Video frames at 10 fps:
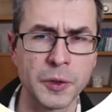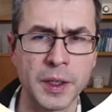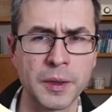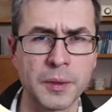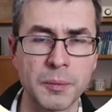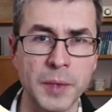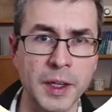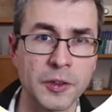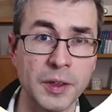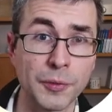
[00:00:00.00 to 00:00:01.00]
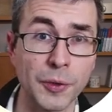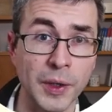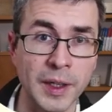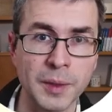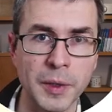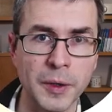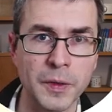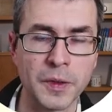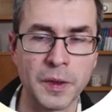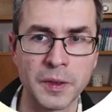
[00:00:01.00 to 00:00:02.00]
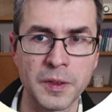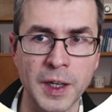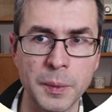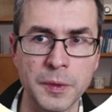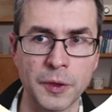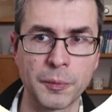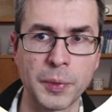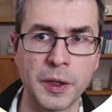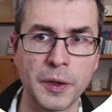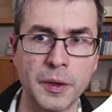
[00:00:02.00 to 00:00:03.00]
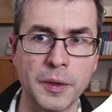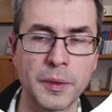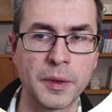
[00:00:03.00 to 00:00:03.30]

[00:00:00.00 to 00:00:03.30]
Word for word: you can actually forget about the types of uh,